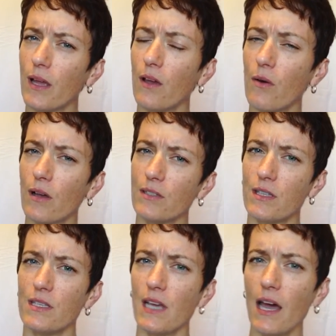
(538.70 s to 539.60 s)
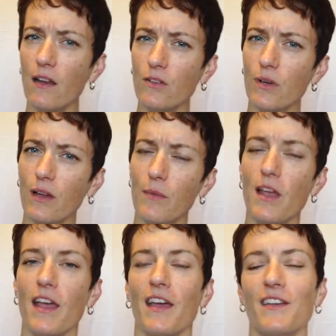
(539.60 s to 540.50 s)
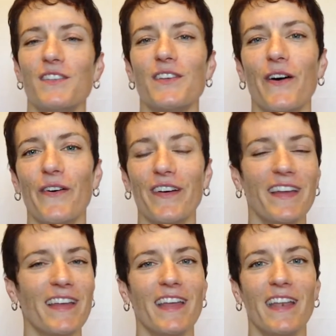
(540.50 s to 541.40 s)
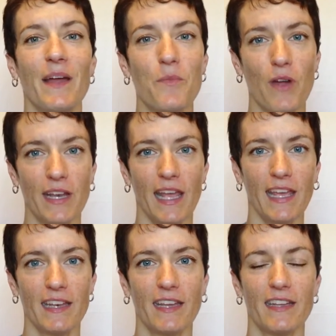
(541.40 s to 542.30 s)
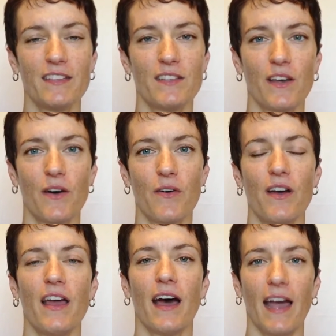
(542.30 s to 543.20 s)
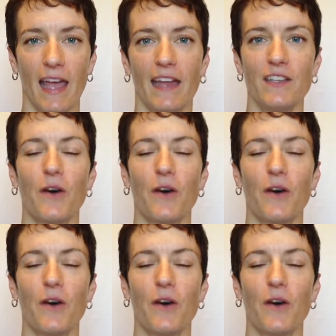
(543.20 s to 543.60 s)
go out to the side, or do I come? So, and I'm right-handed, so I had